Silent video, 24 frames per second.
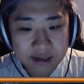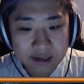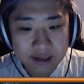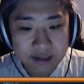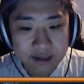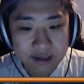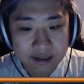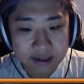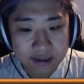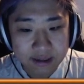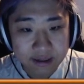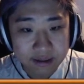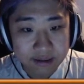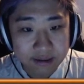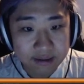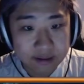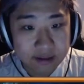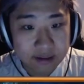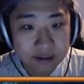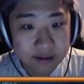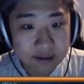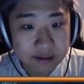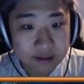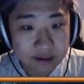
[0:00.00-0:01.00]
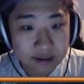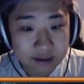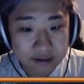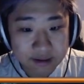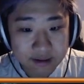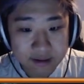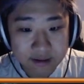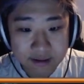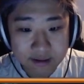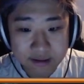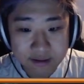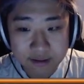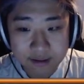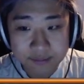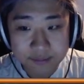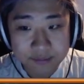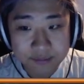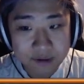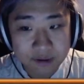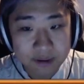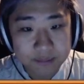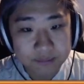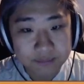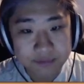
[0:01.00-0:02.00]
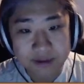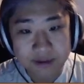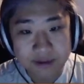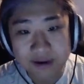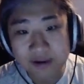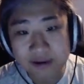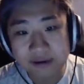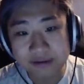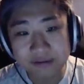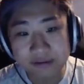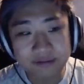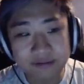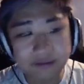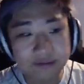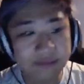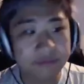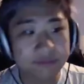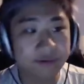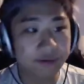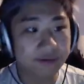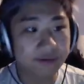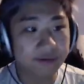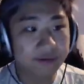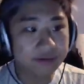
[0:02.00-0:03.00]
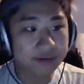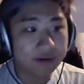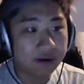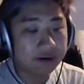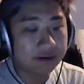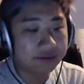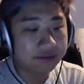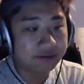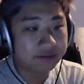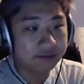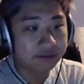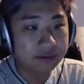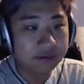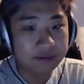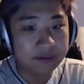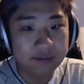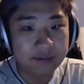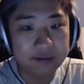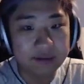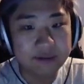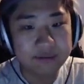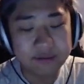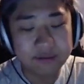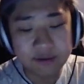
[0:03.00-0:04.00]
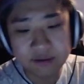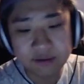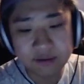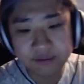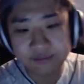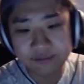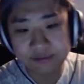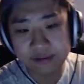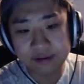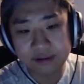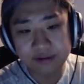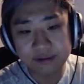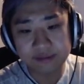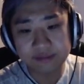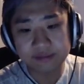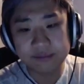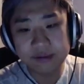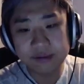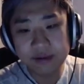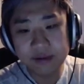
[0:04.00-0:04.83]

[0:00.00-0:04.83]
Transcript: and the problem there is those cards don't do anything because they don't